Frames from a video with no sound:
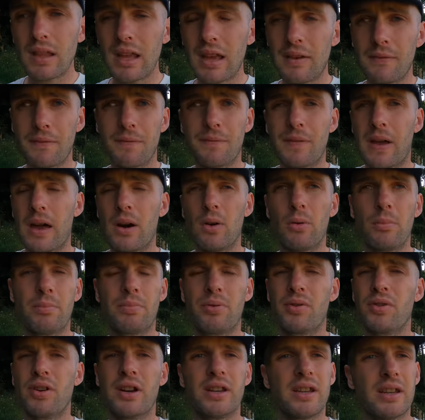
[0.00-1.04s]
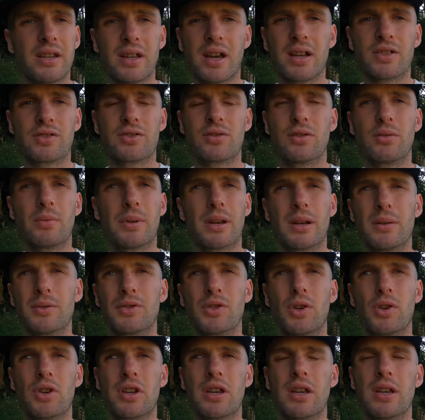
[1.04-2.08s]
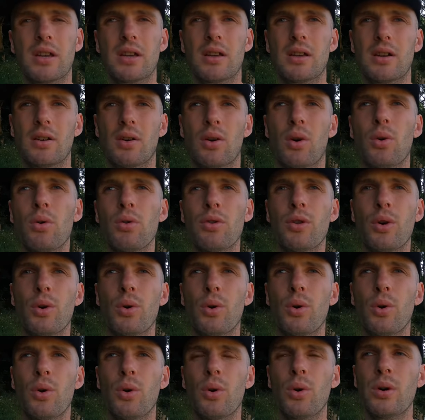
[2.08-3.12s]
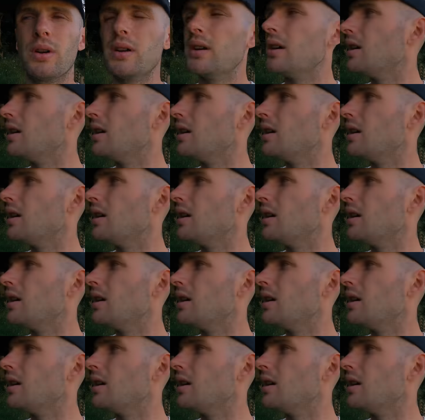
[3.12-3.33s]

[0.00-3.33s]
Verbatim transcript: It felt pretty natural when I was on it, although